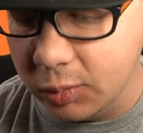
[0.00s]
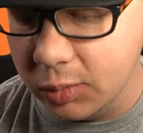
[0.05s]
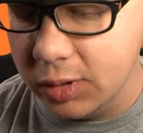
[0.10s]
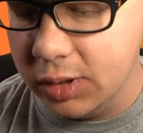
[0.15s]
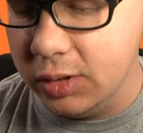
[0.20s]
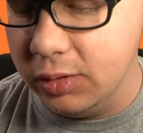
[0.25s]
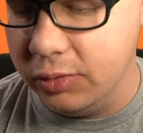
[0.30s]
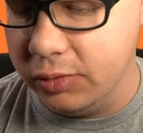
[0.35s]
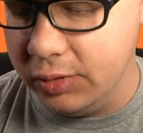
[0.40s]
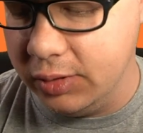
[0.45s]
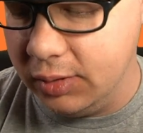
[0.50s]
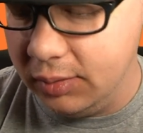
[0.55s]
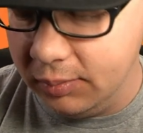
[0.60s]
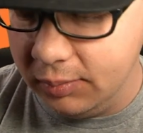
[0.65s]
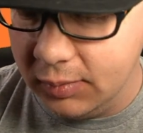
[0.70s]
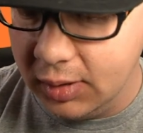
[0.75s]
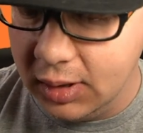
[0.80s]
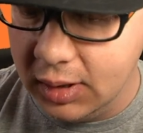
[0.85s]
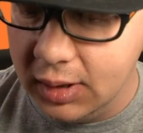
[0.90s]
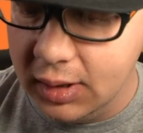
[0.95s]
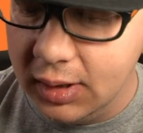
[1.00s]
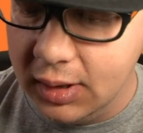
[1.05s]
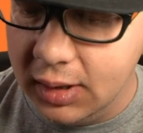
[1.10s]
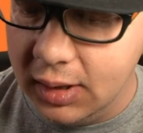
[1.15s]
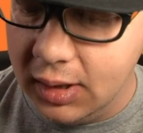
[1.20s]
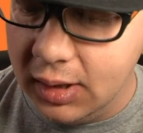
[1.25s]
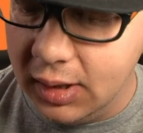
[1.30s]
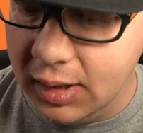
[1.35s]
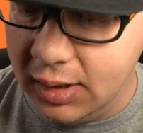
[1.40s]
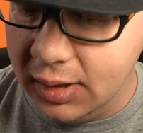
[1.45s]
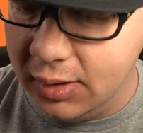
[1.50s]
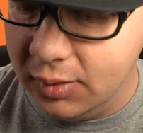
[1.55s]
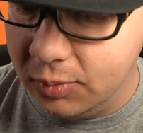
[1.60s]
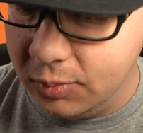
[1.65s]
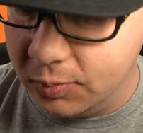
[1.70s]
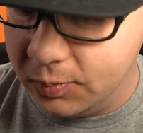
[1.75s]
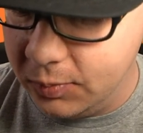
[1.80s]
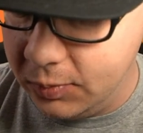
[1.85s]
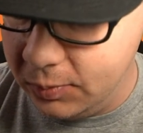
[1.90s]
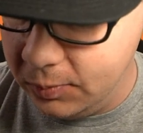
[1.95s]
we're using.
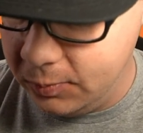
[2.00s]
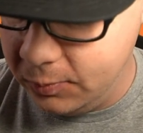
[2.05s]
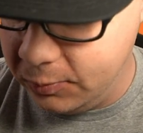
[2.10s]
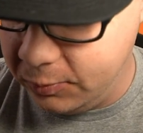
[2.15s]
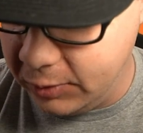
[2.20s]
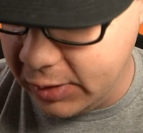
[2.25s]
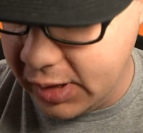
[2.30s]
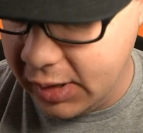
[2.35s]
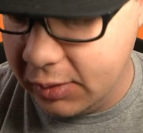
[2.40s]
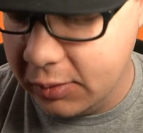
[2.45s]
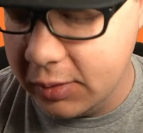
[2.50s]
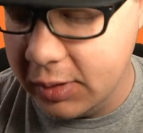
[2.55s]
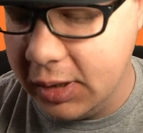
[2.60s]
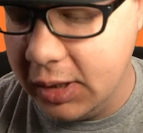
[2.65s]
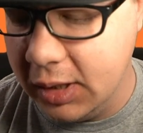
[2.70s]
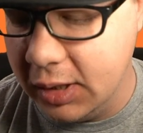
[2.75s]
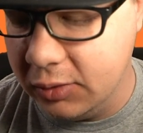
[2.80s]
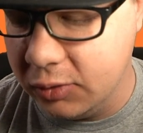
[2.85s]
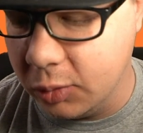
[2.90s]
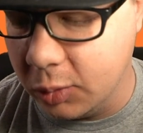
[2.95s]
Flannery and